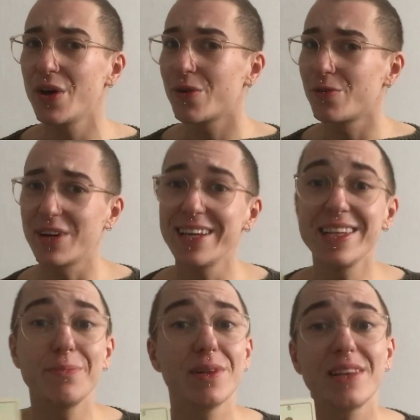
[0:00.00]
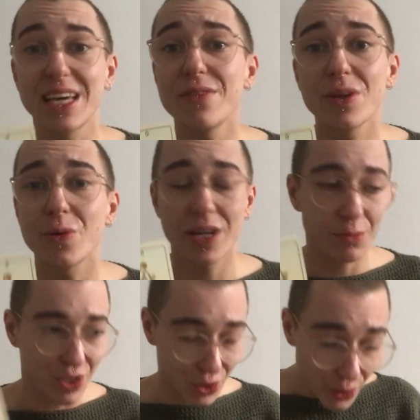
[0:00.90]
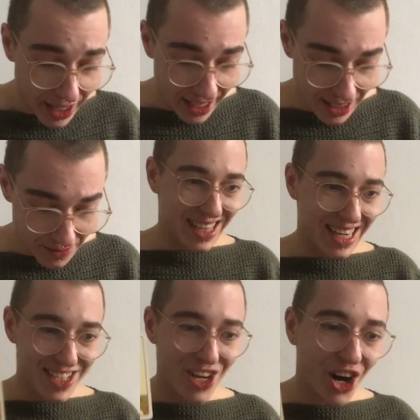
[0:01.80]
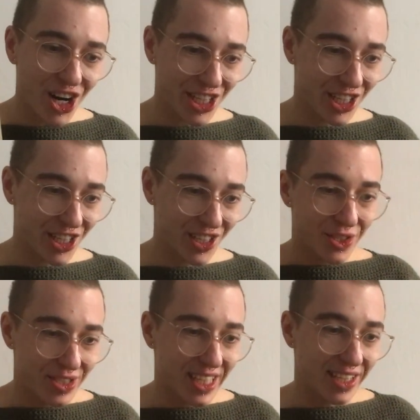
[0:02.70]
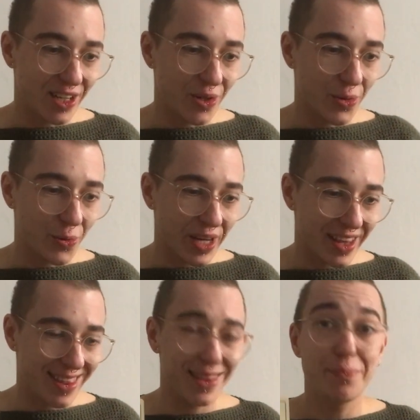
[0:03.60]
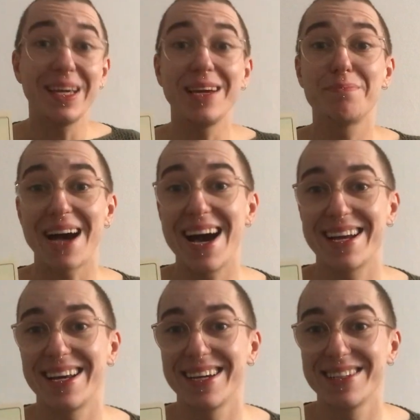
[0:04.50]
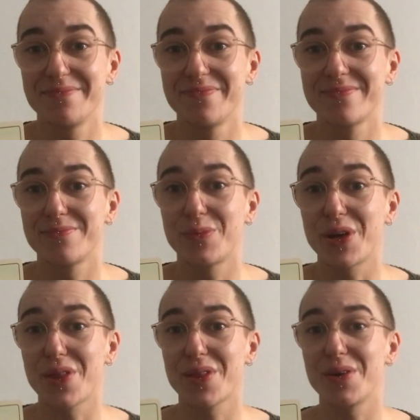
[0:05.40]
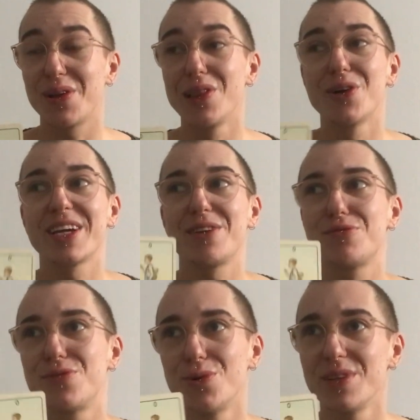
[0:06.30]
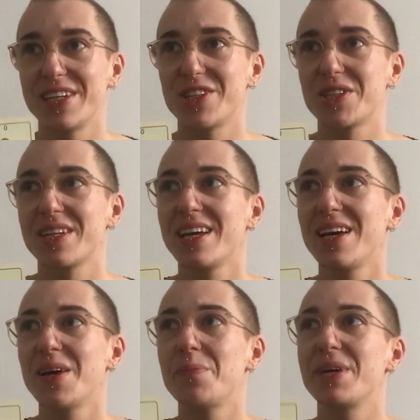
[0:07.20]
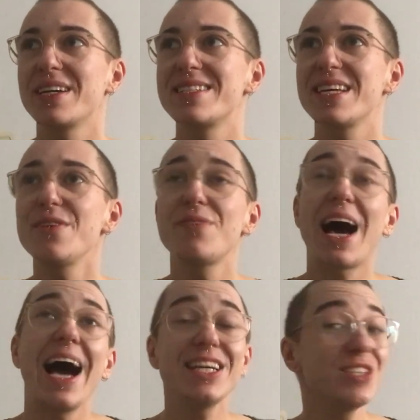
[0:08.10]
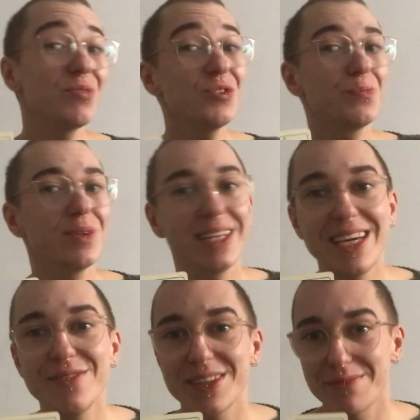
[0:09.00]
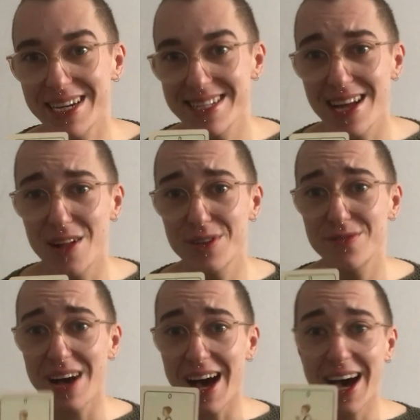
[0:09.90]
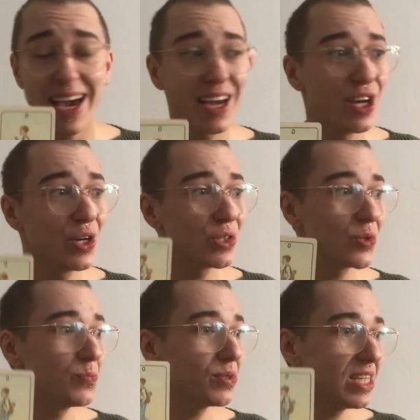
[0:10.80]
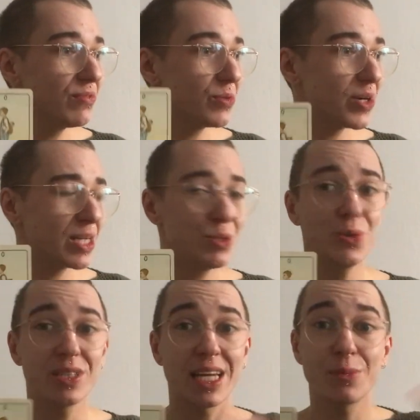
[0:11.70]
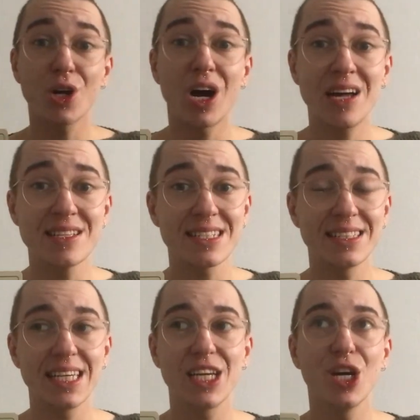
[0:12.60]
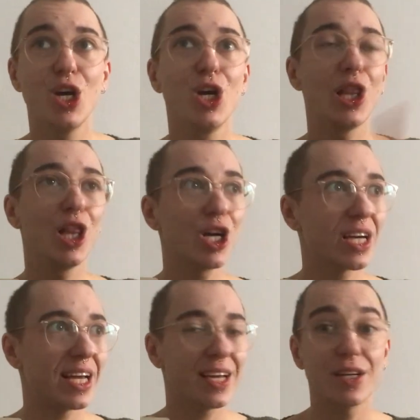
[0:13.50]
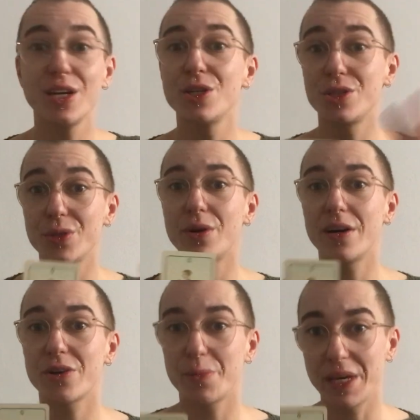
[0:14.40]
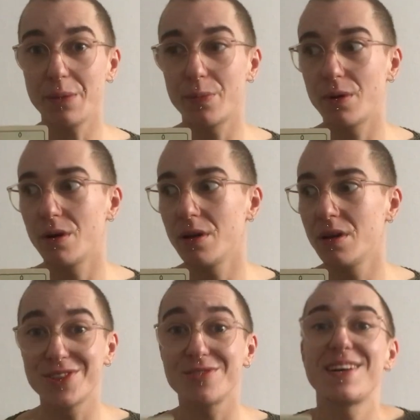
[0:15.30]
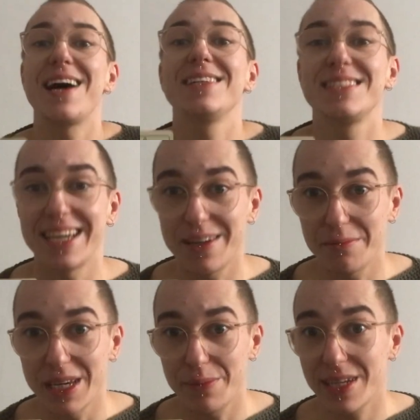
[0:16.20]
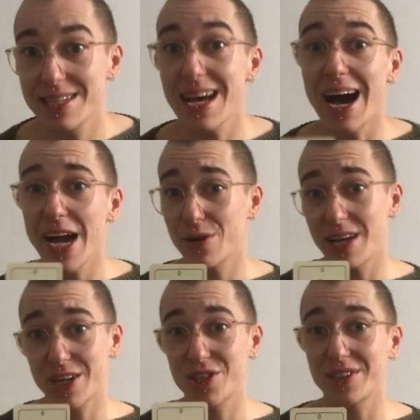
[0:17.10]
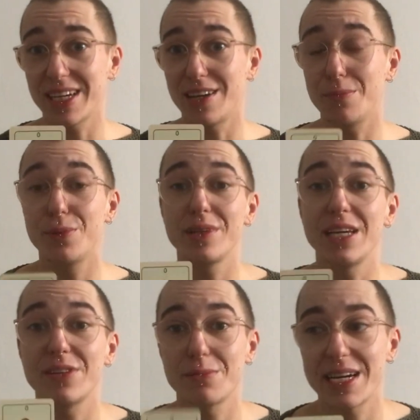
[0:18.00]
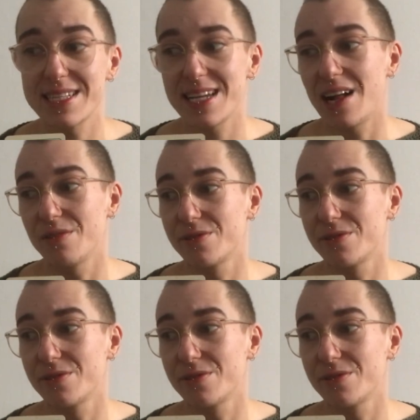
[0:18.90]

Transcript: really believe in what I'm doing, then it's harder to deal with the being bad at it, with looking foolish. Because if I don't believe in myself, if I don't believe in what I'm doing, then I'm constantly looking to other people to validate me because I don't actually believe in myself.